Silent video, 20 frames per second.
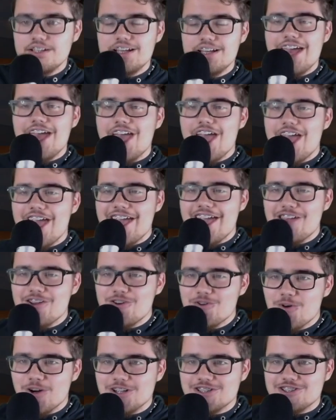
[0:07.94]
Hey,
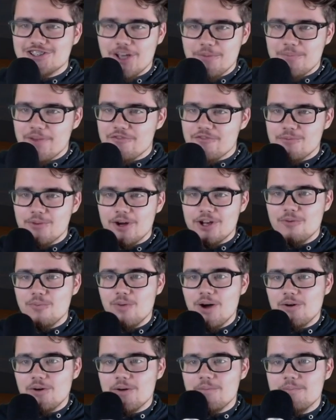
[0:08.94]
what's up, everybody?
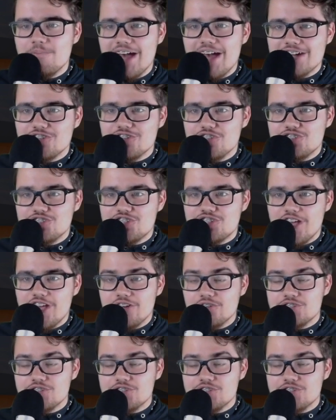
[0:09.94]
Welcome back to the channel.